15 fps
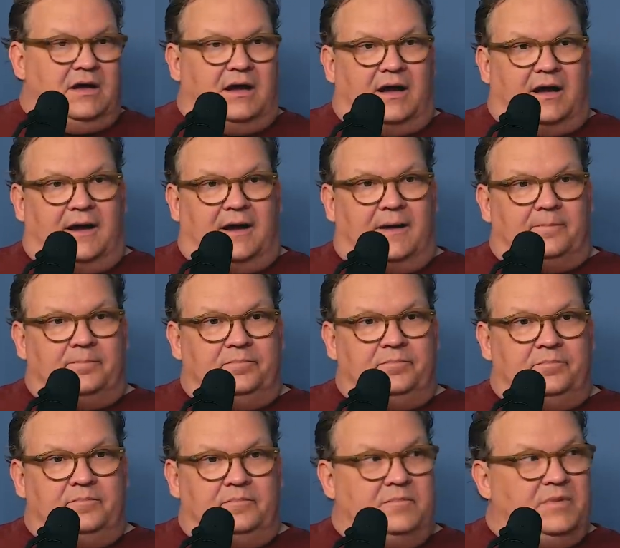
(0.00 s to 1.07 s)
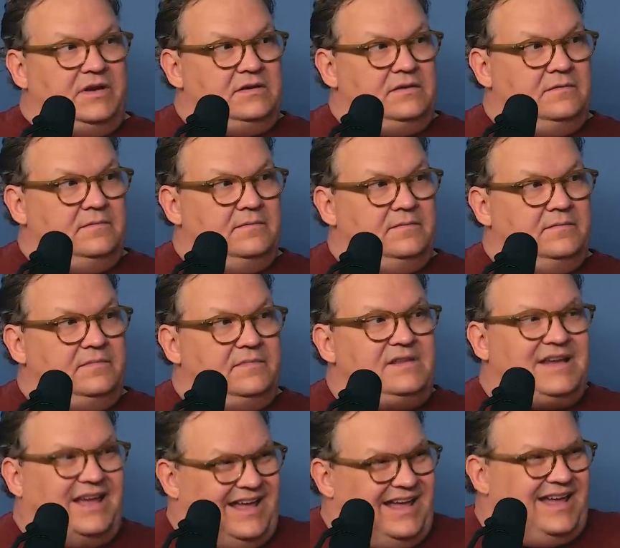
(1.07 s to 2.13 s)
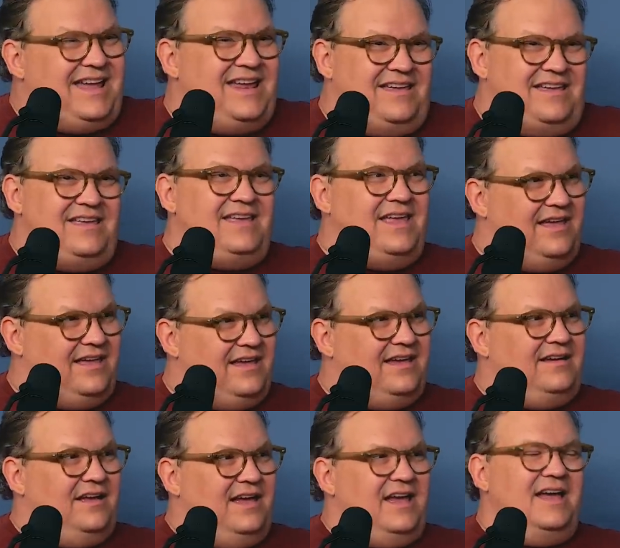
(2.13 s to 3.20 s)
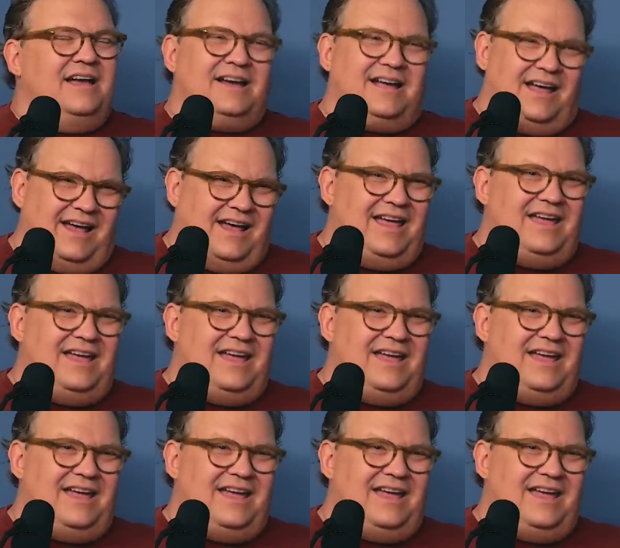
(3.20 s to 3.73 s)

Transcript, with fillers: Because society restrictions were kinda, like, you're not allowed to have real work.